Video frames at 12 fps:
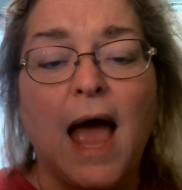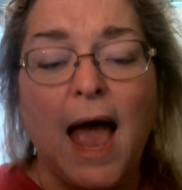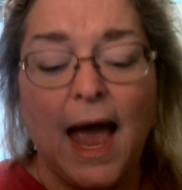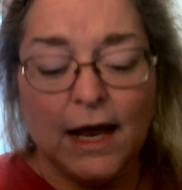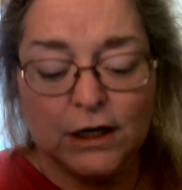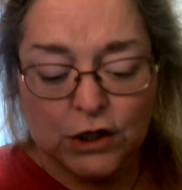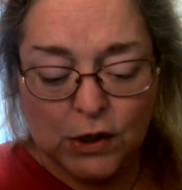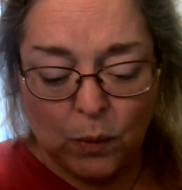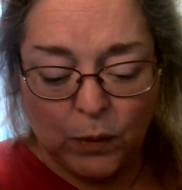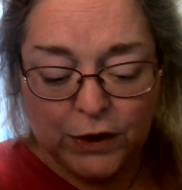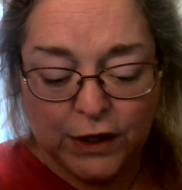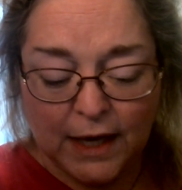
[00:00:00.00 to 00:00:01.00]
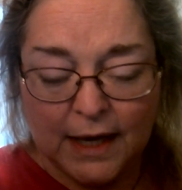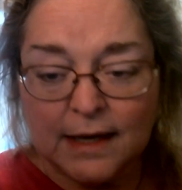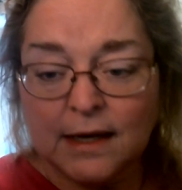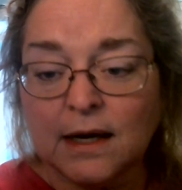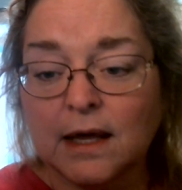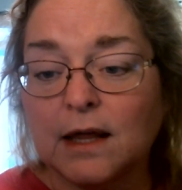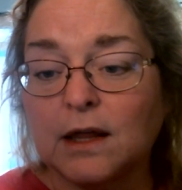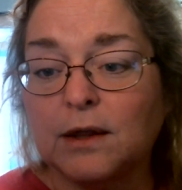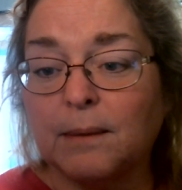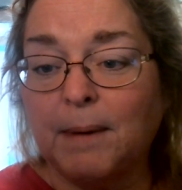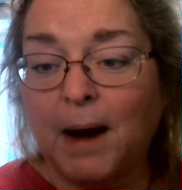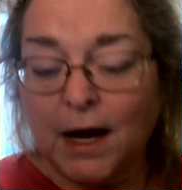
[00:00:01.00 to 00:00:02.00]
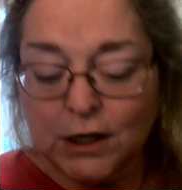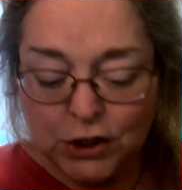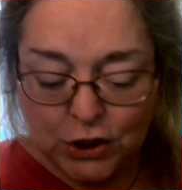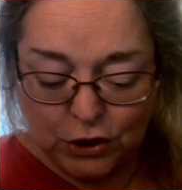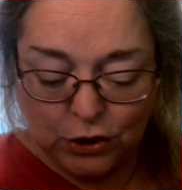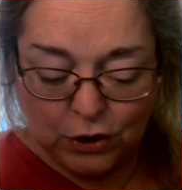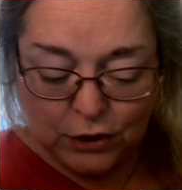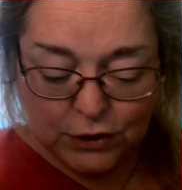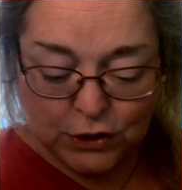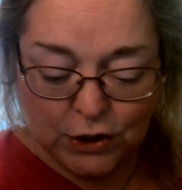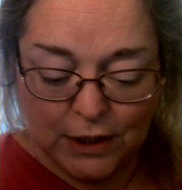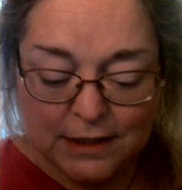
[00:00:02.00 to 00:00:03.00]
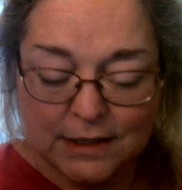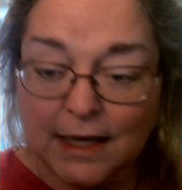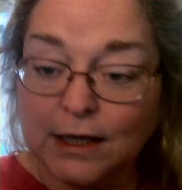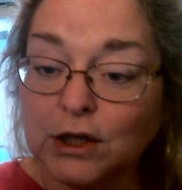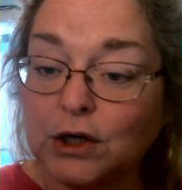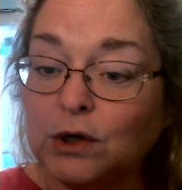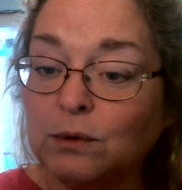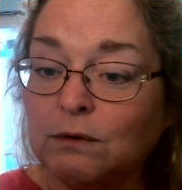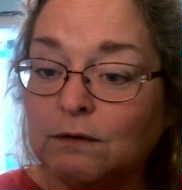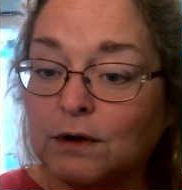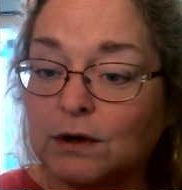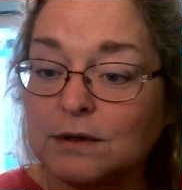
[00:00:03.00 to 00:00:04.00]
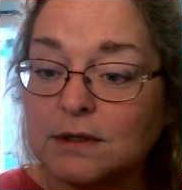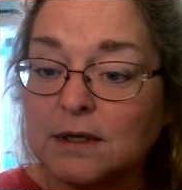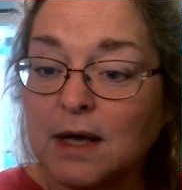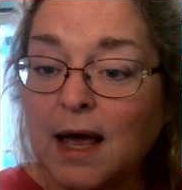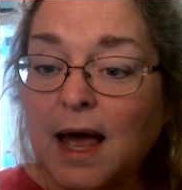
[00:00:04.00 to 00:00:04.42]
And within the pot, she looks, it's like the universe.